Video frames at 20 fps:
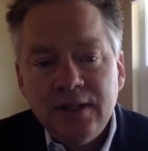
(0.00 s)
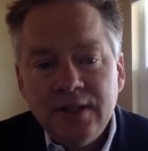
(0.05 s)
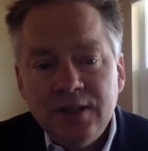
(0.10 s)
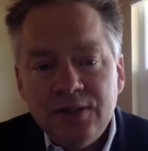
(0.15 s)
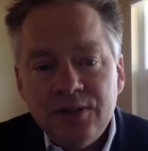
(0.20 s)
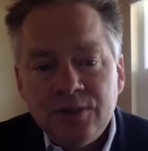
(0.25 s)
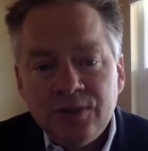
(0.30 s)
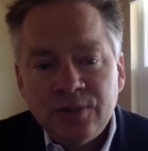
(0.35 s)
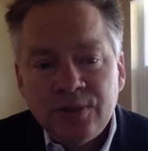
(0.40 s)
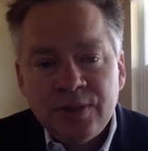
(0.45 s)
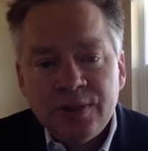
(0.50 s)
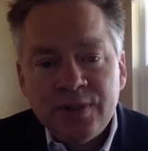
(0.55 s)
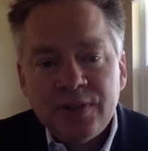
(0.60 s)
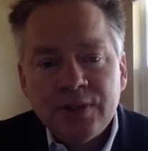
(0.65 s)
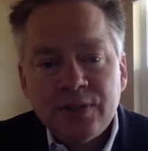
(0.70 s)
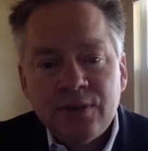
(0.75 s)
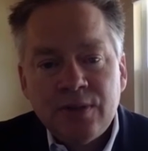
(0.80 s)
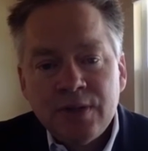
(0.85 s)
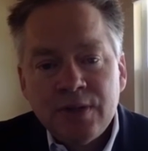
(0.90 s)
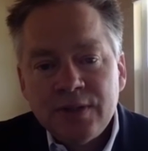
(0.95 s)
journalists
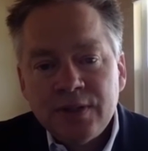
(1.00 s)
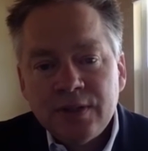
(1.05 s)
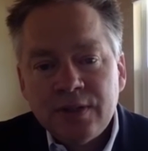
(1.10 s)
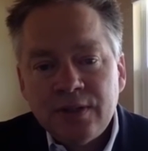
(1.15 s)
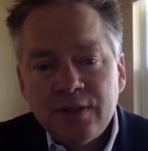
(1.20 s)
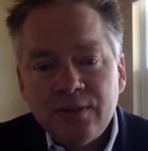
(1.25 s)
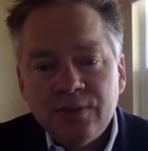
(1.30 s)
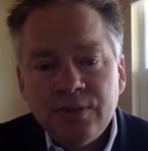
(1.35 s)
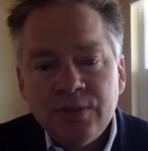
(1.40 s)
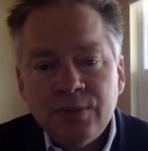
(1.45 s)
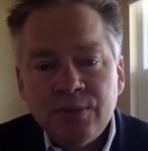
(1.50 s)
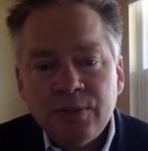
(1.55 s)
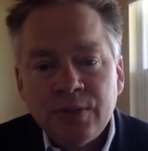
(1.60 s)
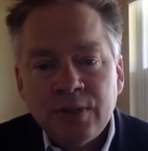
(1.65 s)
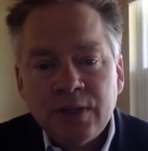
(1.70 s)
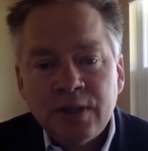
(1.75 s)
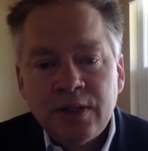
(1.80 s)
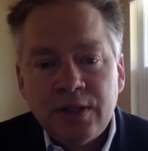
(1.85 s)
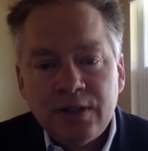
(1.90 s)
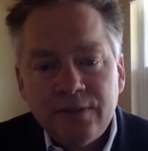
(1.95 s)
across the country were
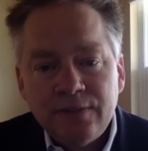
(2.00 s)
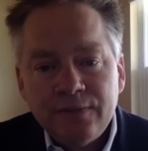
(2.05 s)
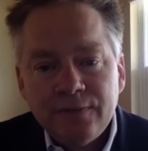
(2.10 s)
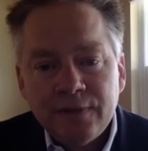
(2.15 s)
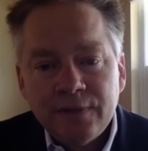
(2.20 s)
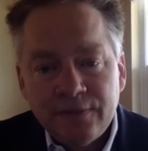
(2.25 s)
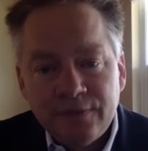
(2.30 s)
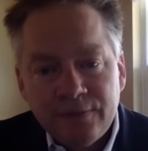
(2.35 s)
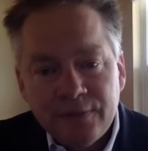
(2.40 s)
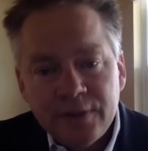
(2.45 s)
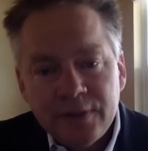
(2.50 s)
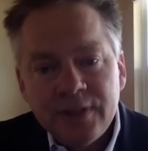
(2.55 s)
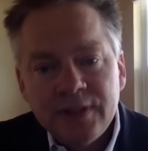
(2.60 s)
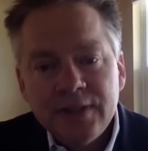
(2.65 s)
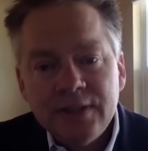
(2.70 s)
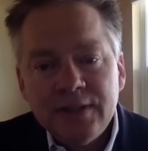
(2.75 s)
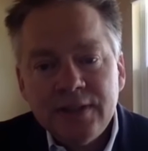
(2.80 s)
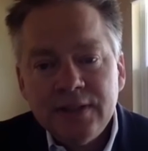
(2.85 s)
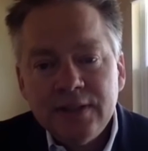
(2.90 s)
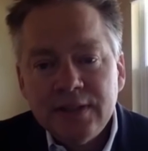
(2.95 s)

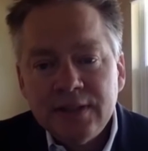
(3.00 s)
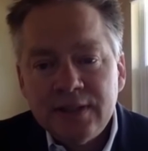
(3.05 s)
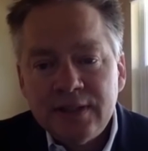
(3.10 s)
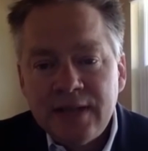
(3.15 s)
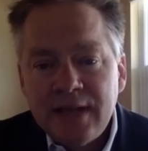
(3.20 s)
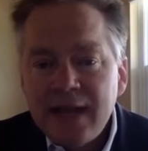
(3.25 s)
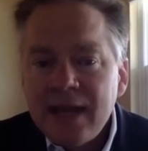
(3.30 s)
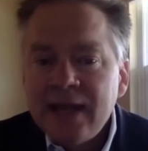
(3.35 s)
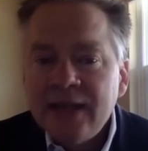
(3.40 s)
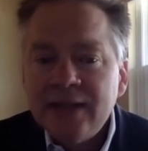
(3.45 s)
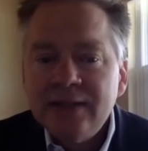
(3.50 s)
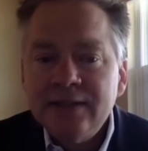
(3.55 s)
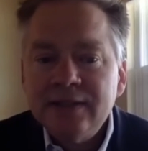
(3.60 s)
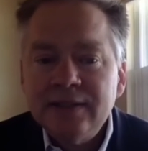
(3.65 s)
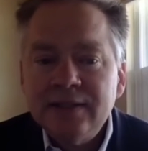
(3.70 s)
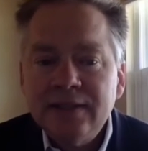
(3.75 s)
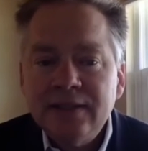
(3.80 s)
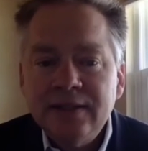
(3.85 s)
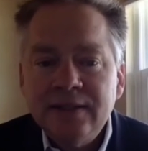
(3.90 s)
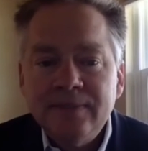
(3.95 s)
confronted, attacked,
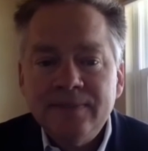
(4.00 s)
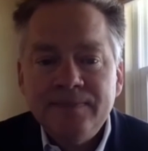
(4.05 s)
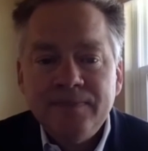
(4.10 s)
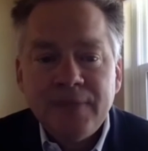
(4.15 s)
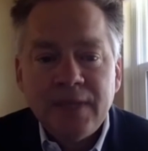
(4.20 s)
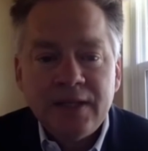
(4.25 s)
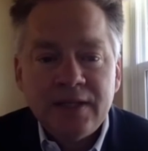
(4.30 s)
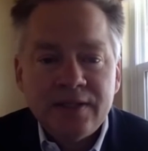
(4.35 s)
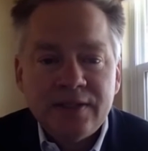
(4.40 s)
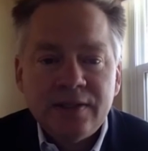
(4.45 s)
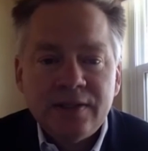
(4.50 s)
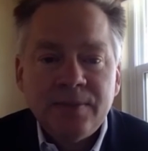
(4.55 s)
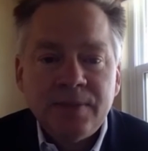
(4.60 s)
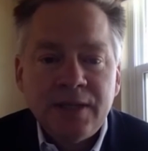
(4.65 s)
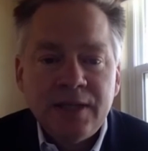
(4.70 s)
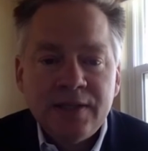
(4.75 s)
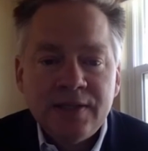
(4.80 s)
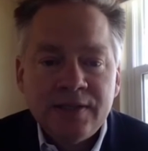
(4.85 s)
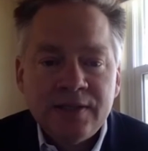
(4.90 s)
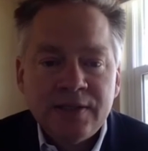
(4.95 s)
and in some
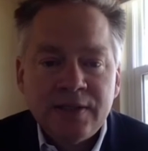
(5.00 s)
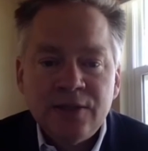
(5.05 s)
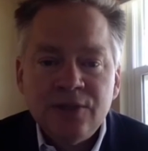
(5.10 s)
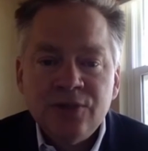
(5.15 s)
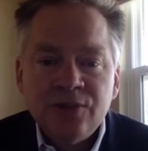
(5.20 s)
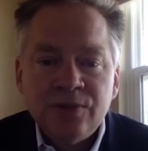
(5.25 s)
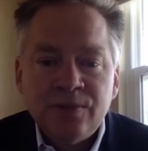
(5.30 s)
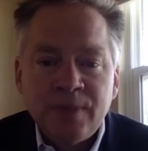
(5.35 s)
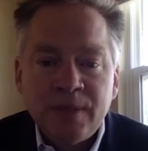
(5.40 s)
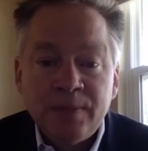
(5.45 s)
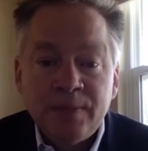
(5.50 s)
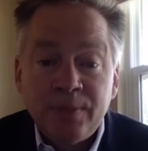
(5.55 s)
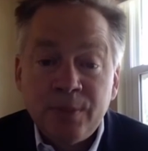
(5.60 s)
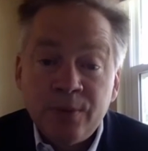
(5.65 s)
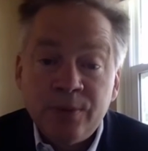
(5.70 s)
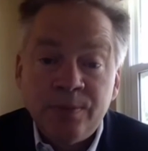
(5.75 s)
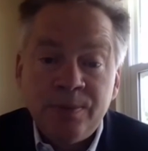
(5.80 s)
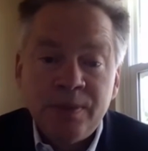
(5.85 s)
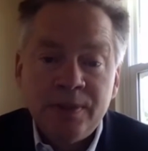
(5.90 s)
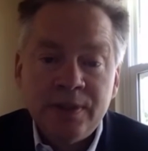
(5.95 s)
cases injured by
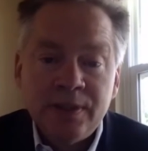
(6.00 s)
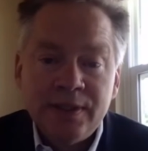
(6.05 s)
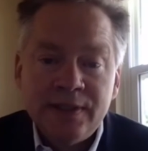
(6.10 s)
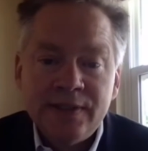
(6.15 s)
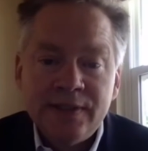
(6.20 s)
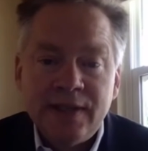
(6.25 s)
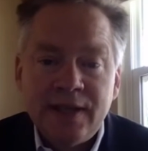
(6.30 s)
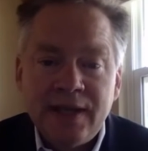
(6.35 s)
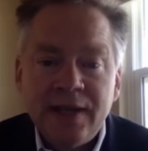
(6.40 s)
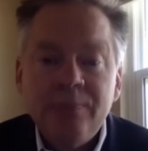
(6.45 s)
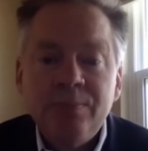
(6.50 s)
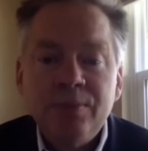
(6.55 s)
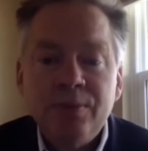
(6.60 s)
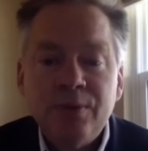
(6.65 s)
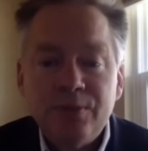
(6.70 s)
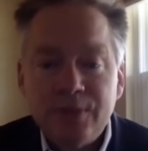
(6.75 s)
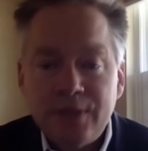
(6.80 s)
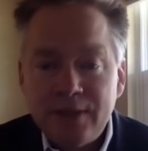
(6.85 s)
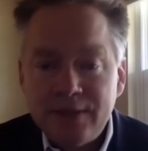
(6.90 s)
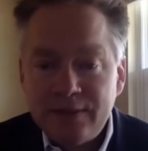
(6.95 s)
both police and
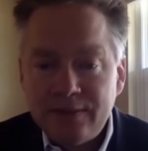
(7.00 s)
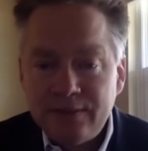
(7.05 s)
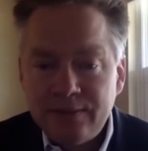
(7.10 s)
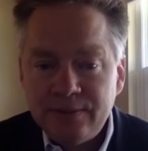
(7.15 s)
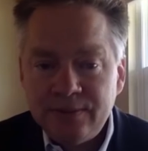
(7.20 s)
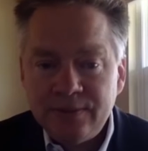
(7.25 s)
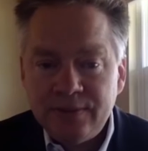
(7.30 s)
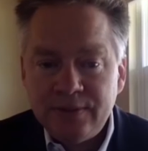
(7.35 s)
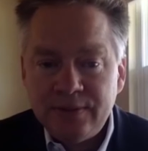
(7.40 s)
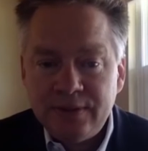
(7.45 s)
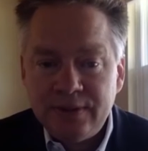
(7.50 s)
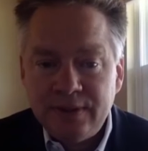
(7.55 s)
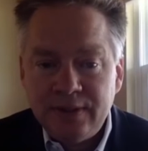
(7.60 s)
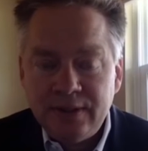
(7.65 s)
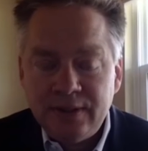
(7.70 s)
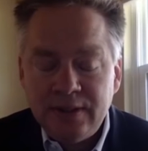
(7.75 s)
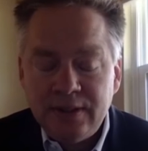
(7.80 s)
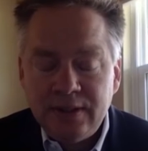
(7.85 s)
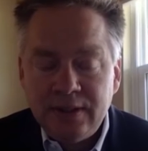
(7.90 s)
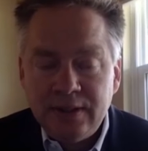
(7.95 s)
protesters.
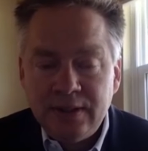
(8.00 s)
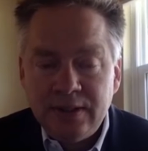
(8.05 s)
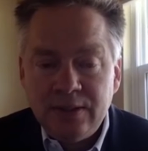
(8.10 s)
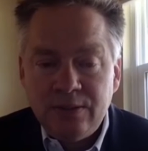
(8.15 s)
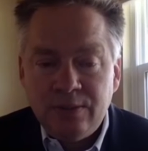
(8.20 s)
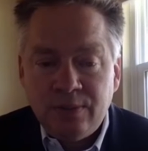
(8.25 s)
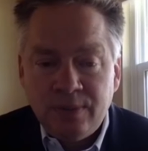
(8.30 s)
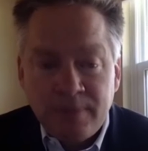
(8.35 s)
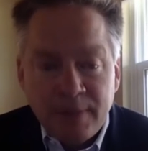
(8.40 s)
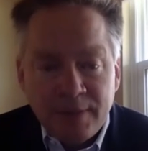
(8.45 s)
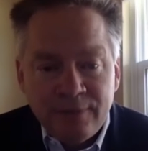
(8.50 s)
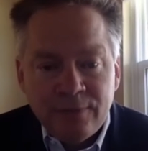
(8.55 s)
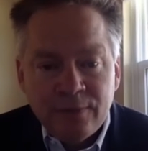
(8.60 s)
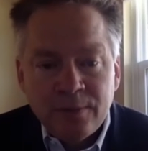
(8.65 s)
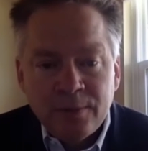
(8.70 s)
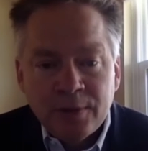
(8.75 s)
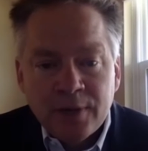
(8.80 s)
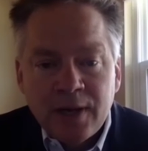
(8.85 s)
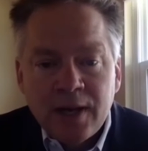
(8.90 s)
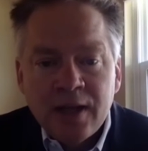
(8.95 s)
One of my
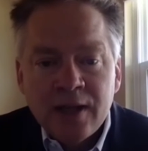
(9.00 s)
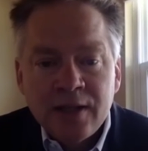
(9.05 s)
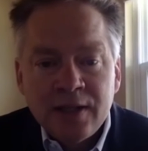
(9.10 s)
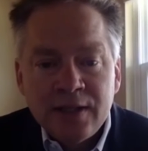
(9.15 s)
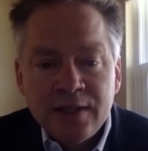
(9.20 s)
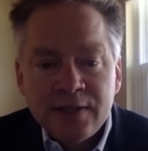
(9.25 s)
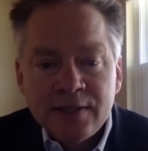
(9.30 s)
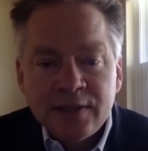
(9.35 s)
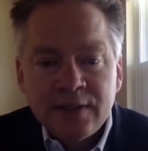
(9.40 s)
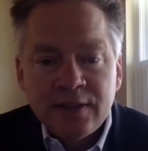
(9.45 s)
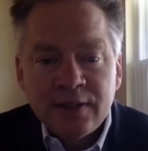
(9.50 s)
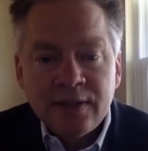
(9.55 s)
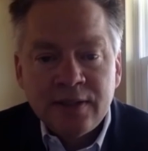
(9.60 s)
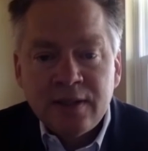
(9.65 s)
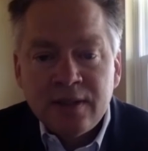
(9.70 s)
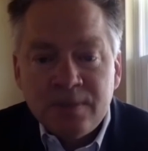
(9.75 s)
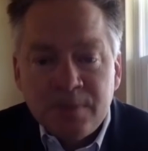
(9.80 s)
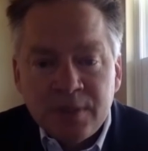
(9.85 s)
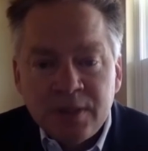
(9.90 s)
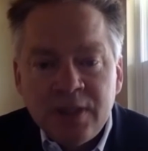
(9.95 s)
former colleagues, and an
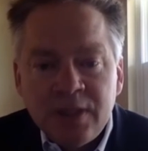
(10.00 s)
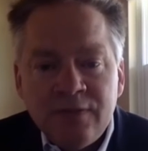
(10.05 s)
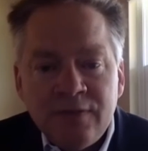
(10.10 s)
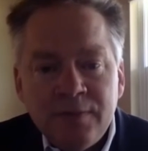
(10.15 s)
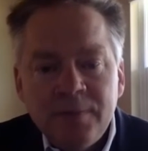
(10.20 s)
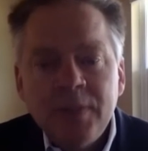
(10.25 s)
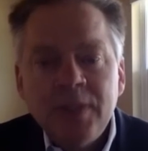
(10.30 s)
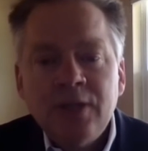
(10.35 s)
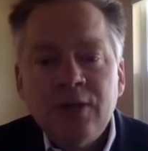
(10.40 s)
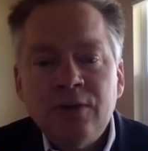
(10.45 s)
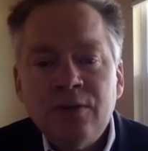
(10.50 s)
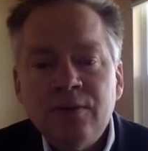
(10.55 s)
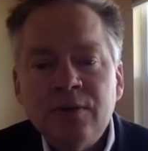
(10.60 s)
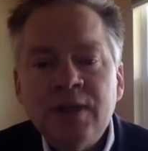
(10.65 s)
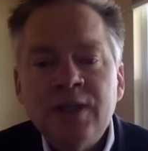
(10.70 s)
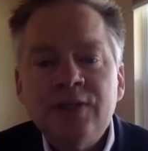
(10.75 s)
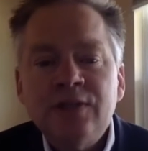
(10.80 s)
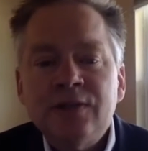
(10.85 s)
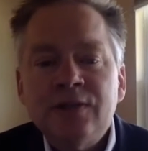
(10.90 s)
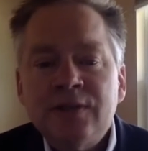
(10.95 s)
unbelievably
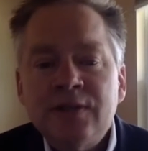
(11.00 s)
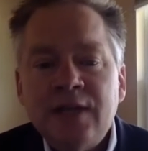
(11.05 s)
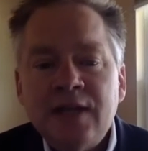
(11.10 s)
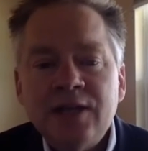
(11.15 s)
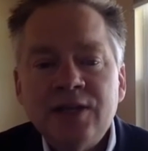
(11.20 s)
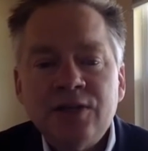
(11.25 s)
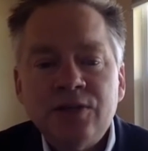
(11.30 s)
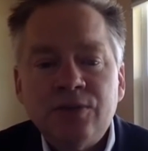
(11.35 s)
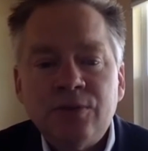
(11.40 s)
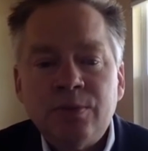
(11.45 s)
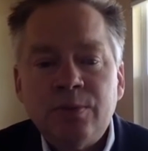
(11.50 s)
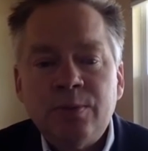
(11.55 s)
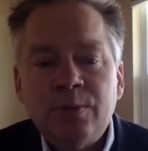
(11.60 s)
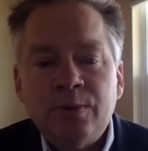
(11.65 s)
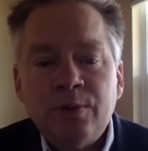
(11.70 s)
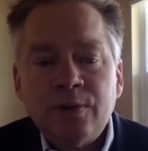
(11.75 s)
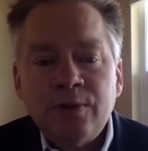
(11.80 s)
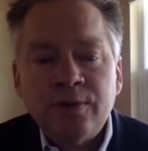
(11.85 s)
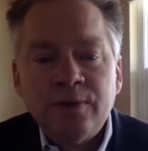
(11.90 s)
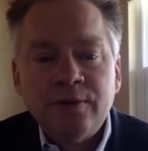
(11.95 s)
courageous national
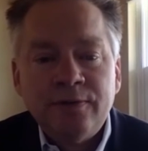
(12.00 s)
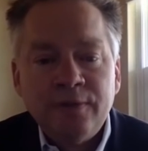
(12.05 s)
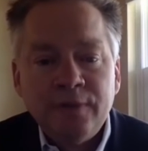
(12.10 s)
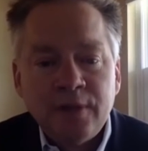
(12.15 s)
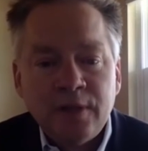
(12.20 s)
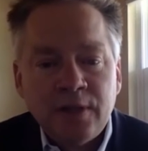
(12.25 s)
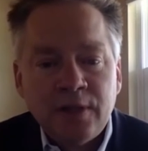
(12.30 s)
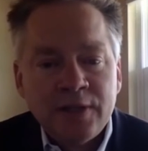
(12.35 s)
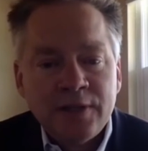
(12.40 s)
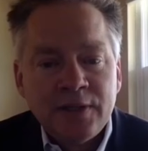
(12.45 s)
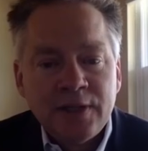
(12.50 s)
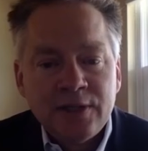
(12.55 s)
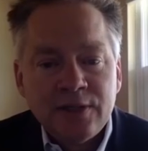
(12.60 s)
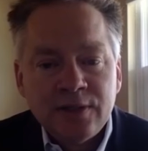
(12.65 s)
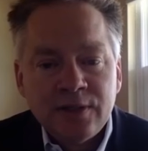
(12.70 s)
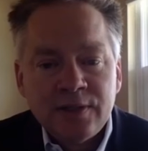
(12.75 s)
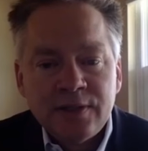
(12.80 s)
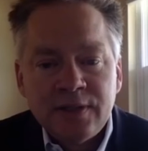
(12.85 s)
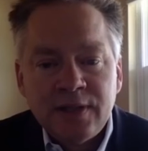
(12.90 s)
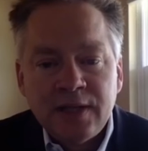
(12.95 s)
reporter for the Los
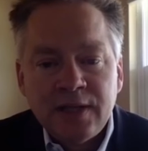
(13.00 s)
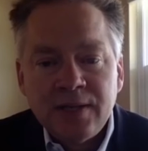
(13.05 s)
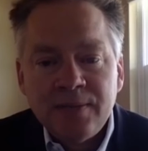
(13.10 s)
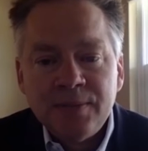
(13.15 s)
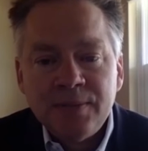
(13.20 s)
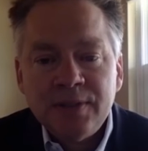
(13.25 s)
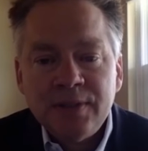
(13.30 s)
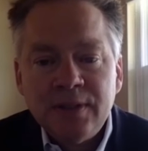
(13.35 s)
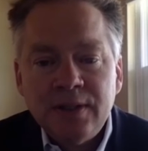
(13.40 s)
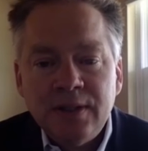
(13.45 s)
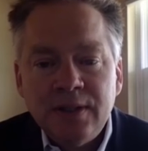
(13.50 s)
Angeles Times,